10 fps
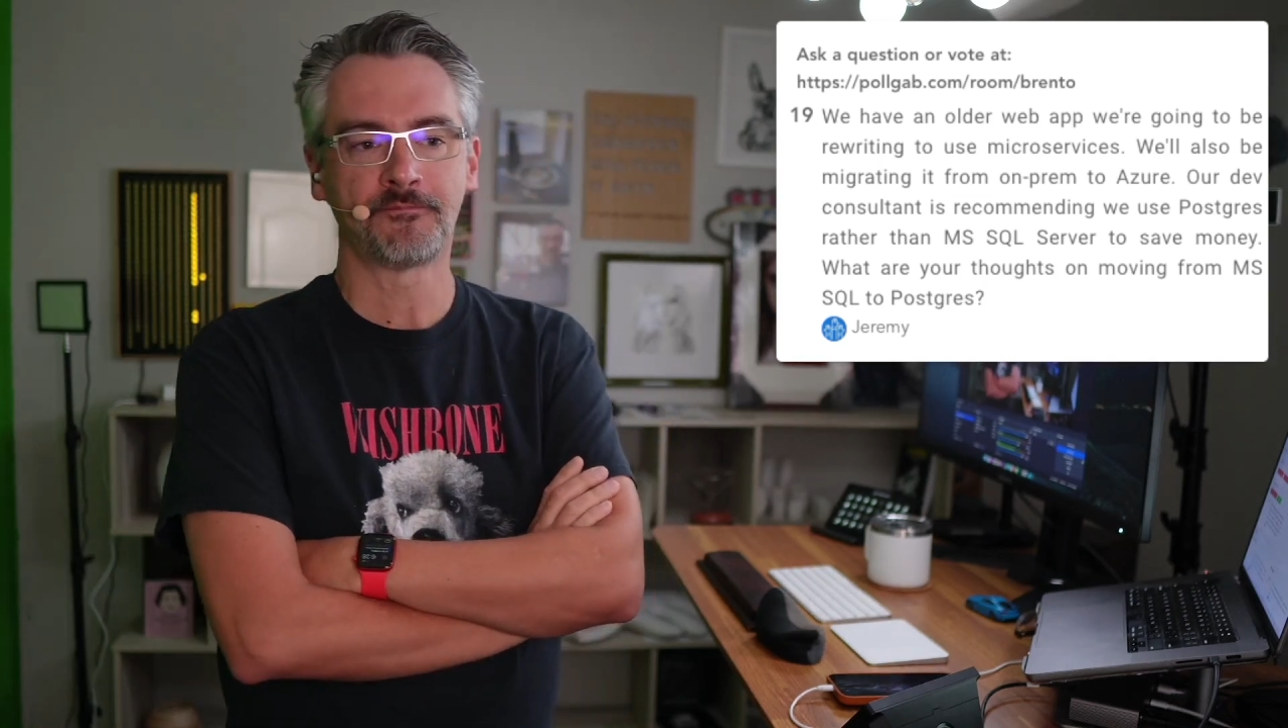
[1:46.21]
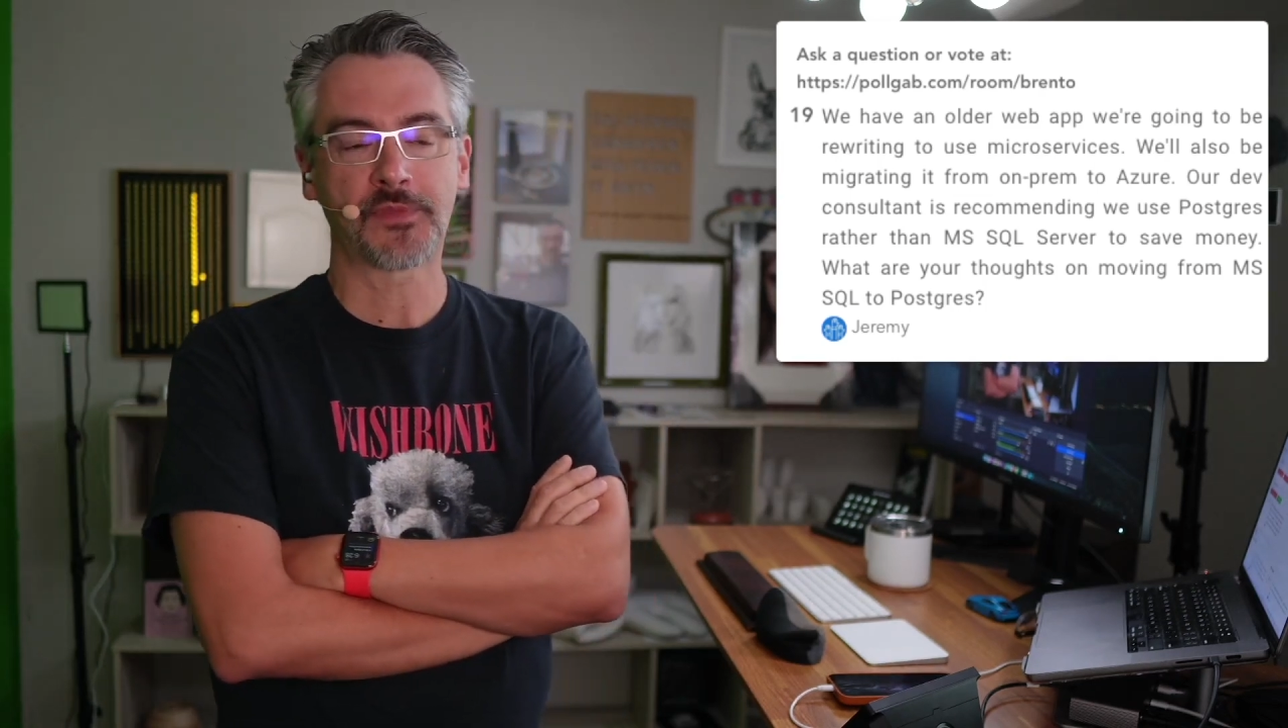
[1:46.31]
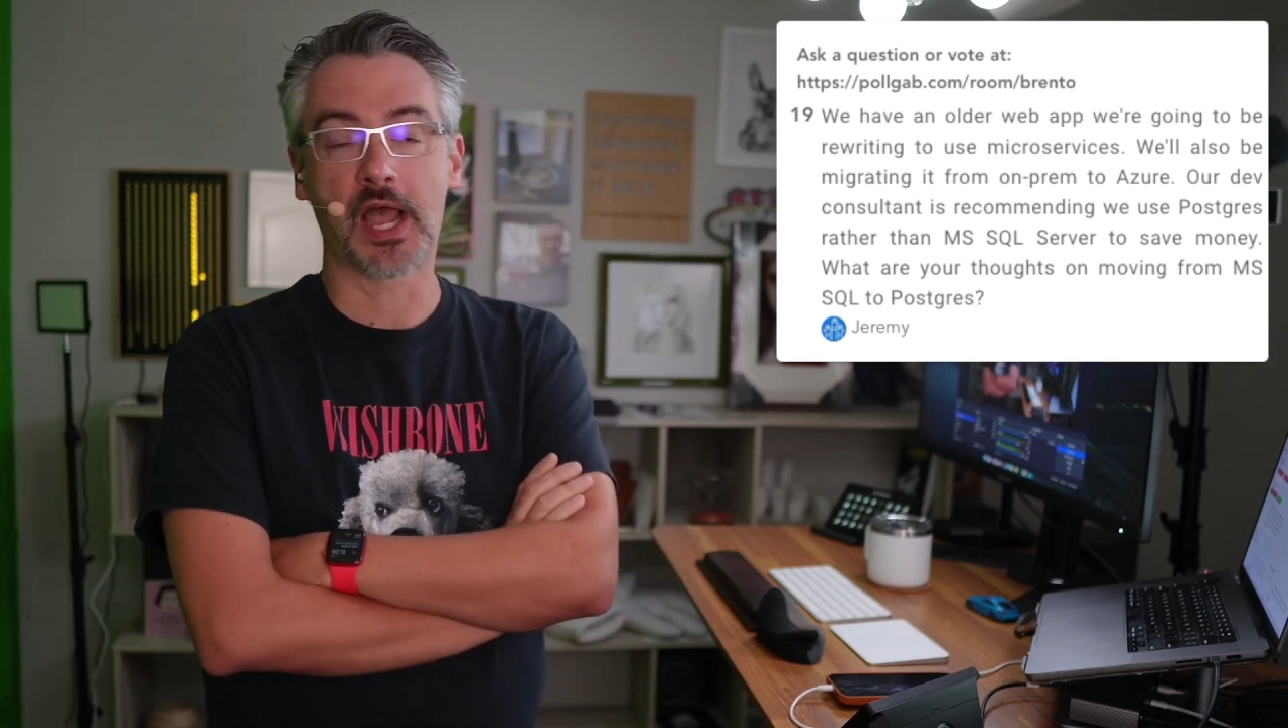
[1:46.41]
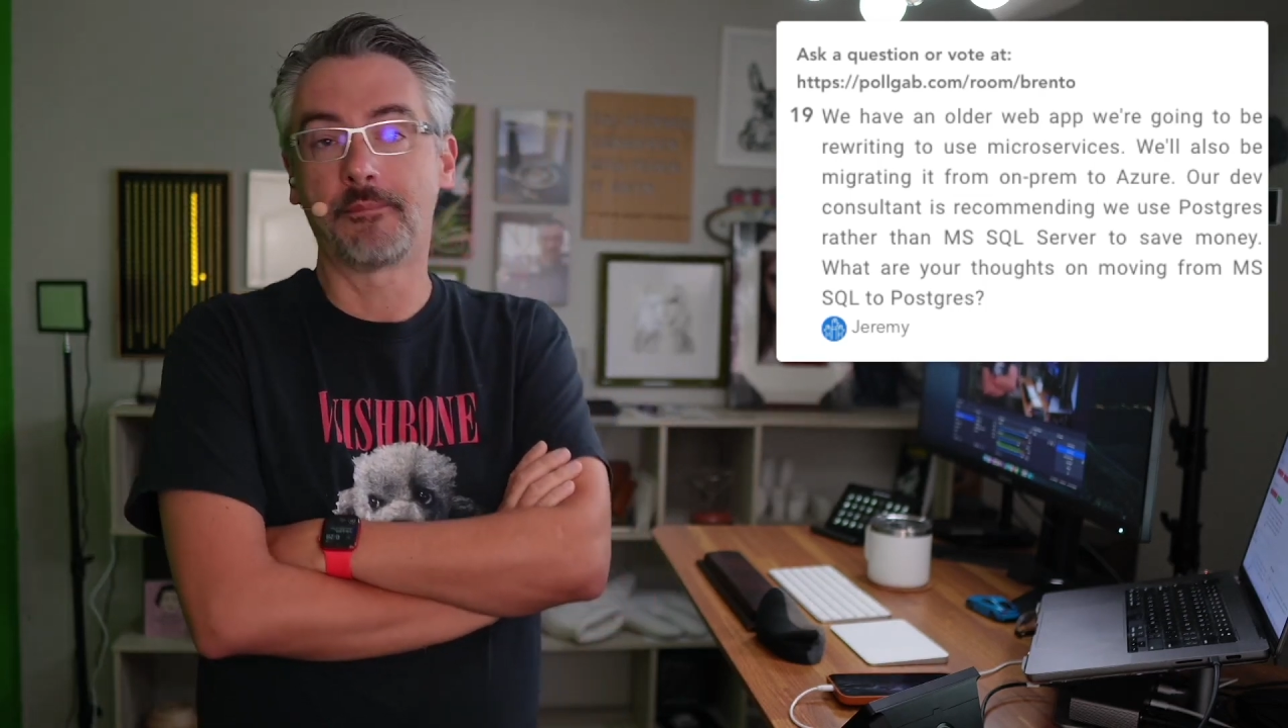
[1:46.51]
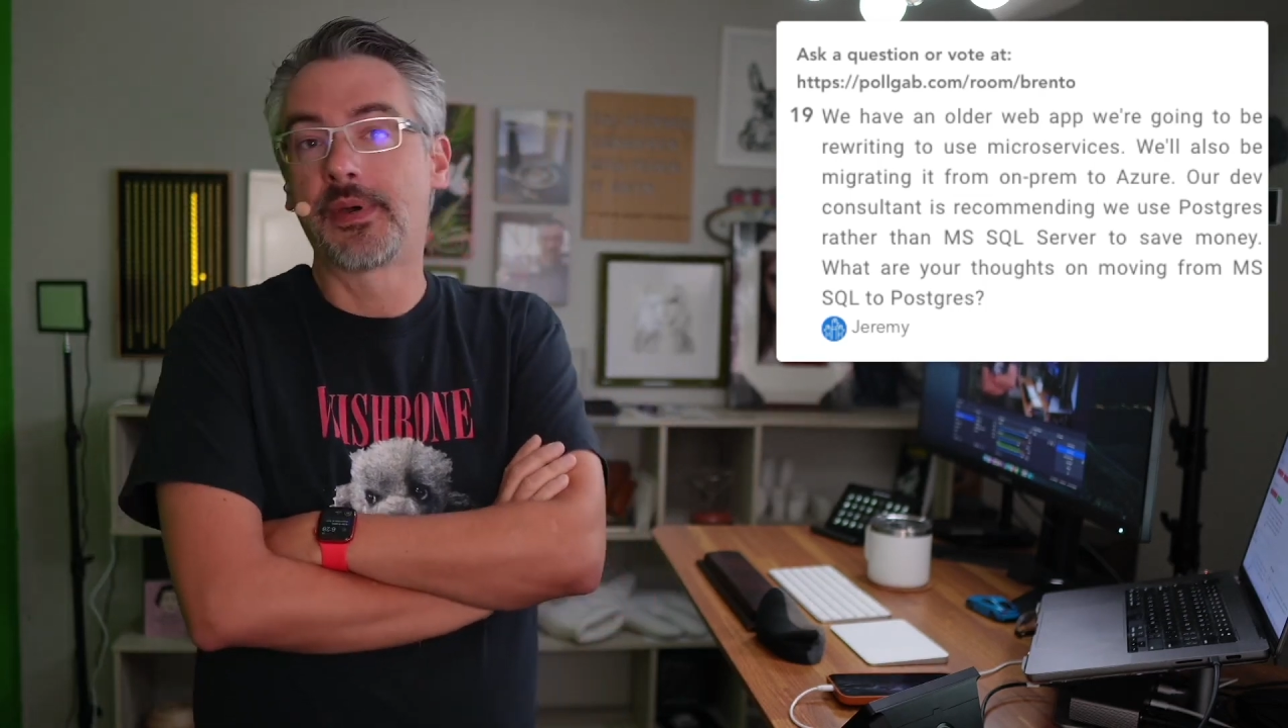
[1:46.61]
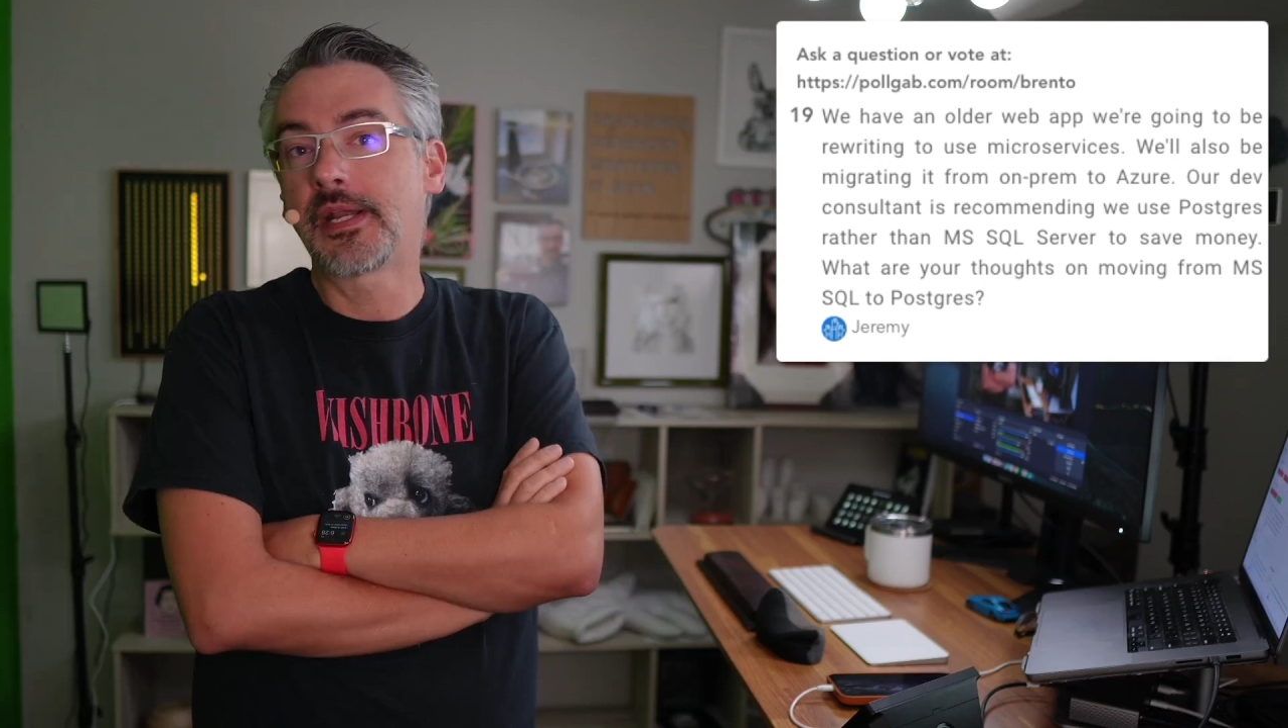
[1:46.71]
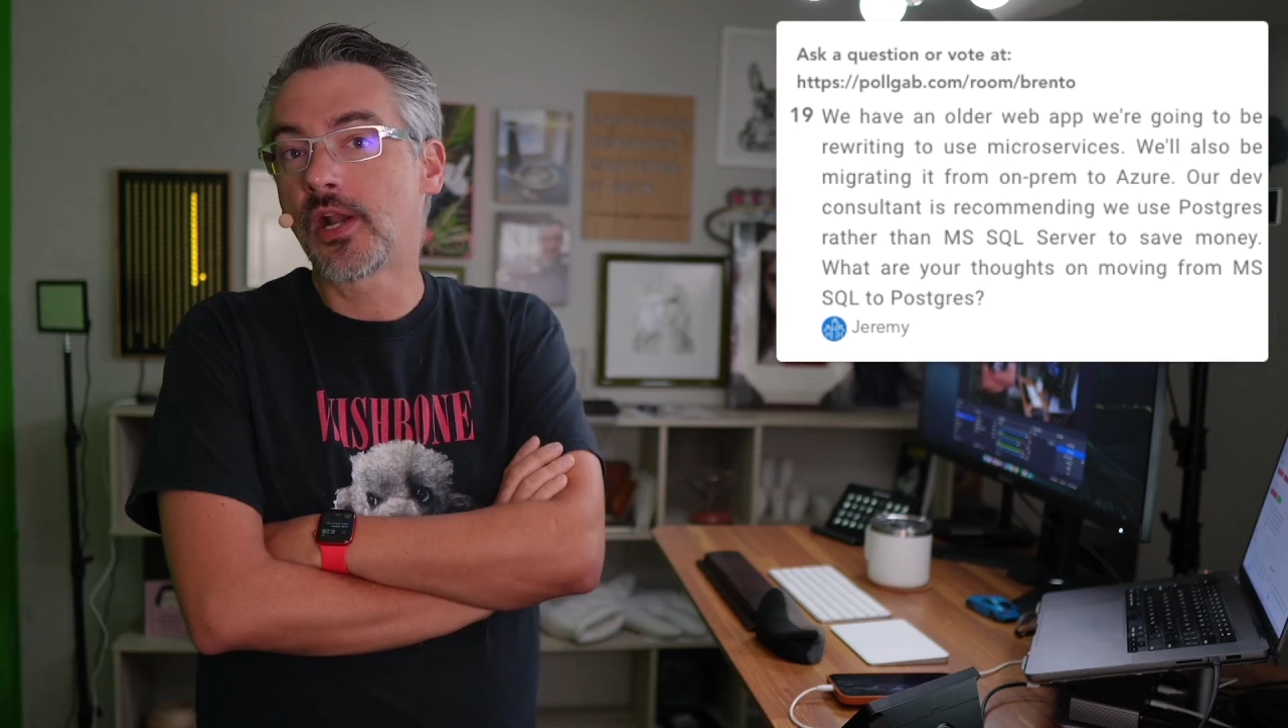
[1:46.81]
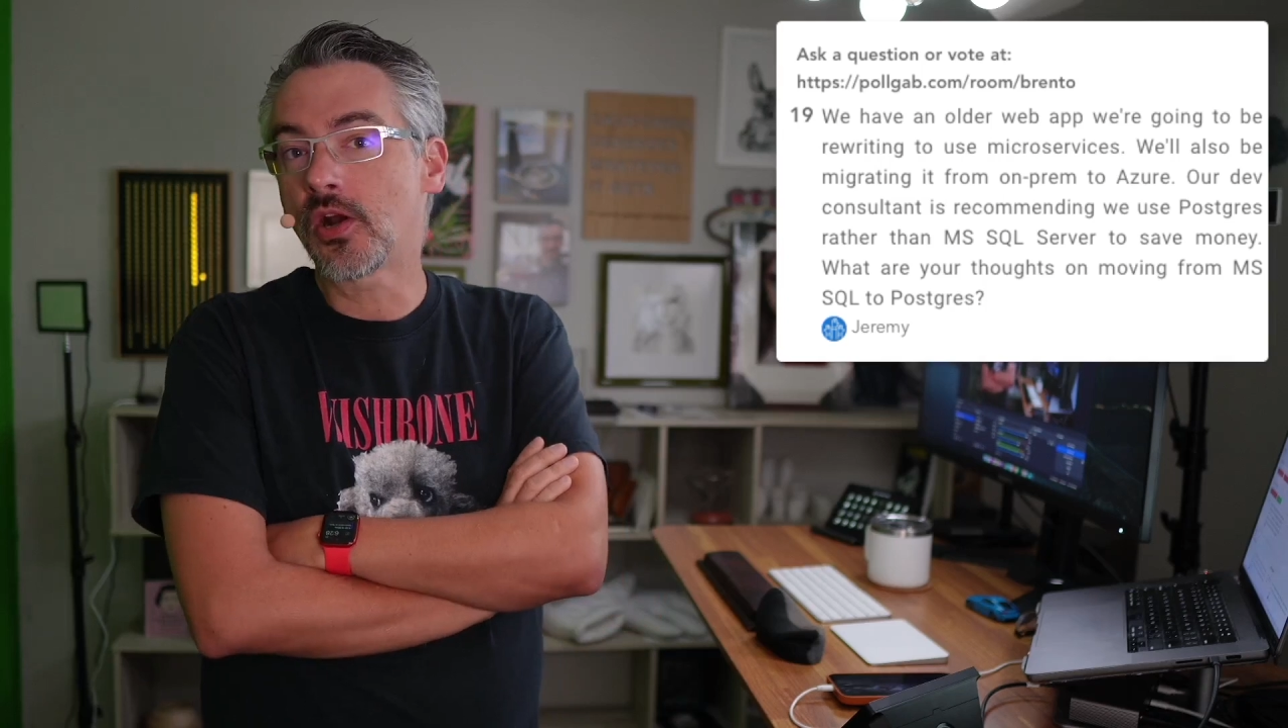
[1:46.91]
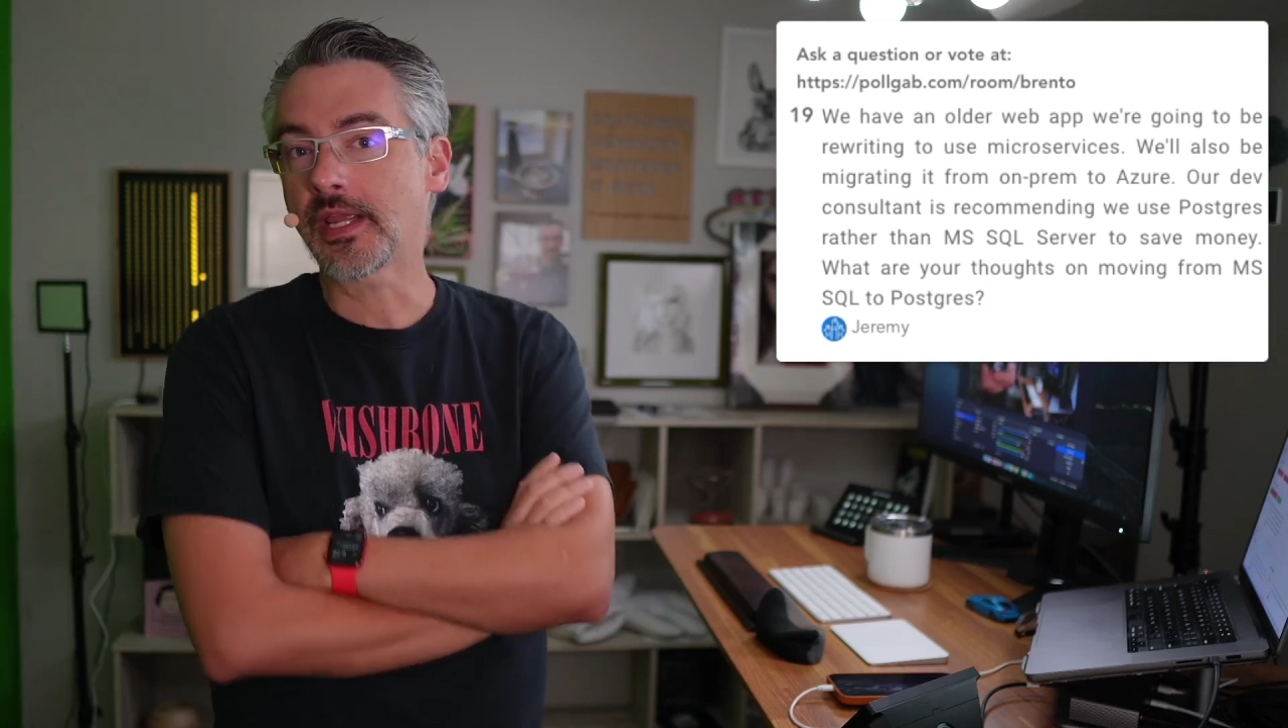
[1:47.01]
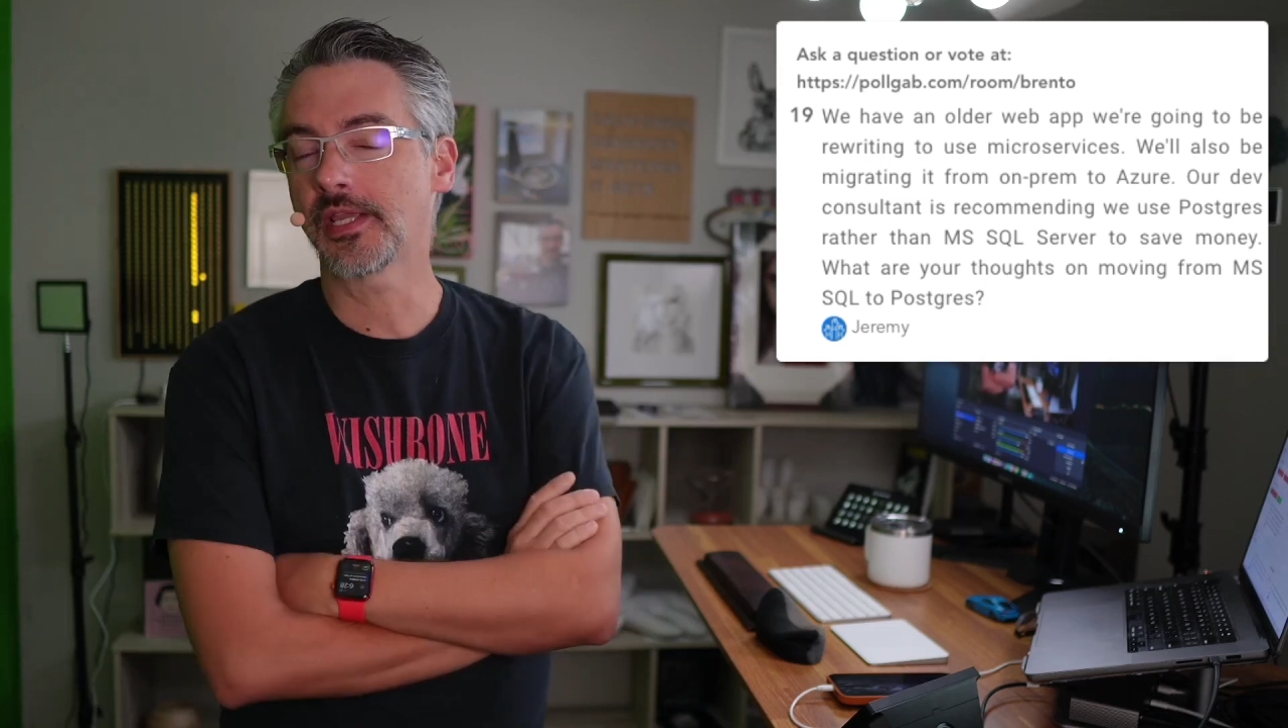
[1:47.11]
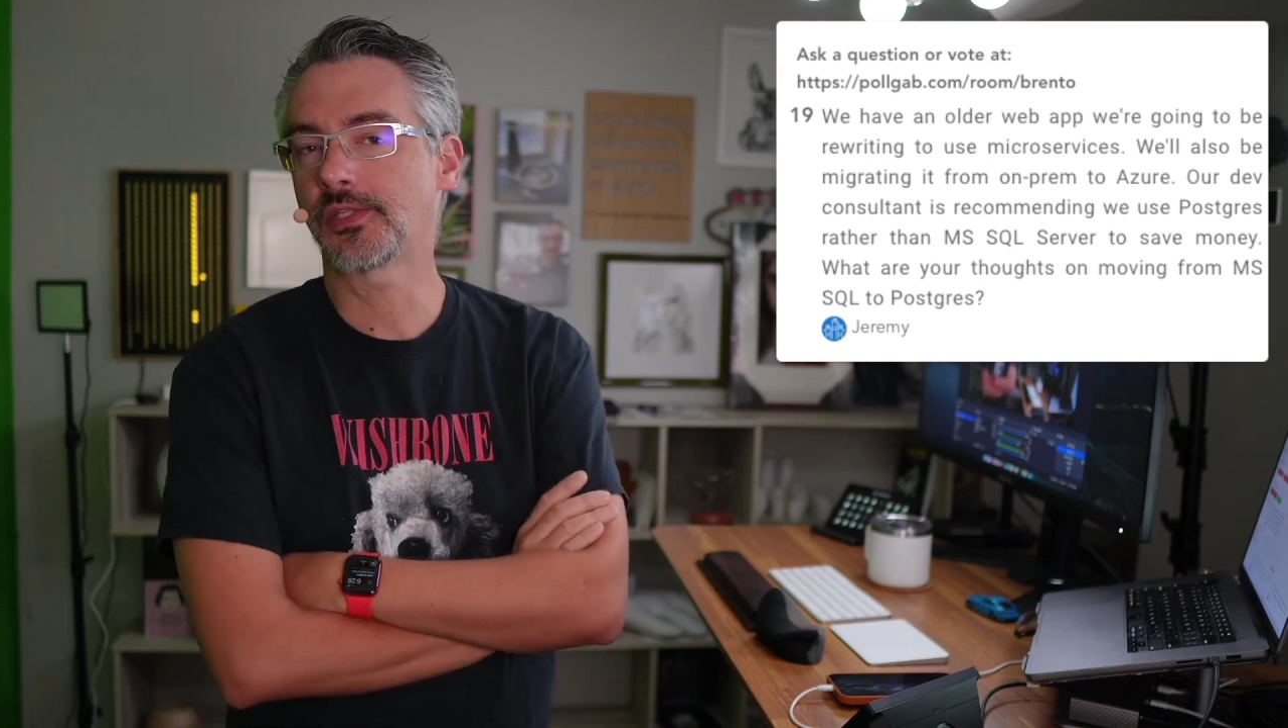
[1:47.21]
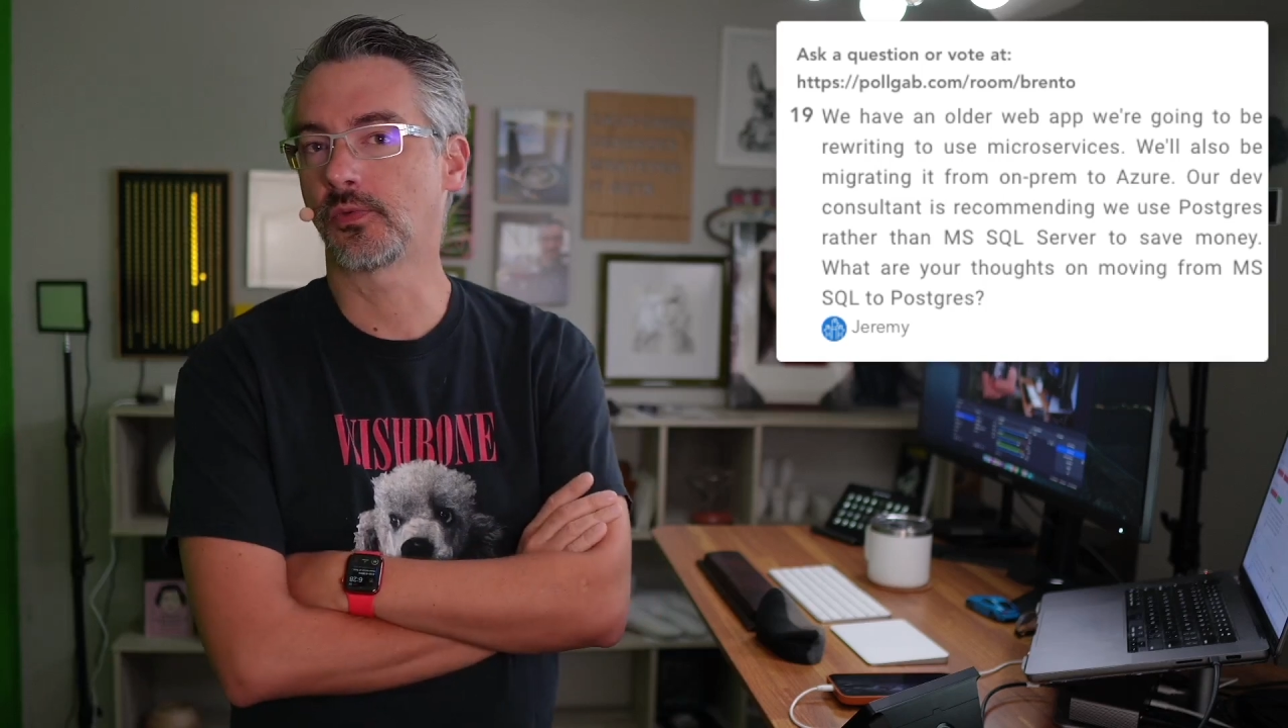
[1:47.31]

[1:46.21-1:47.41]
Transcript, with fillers: Uh, but in our case,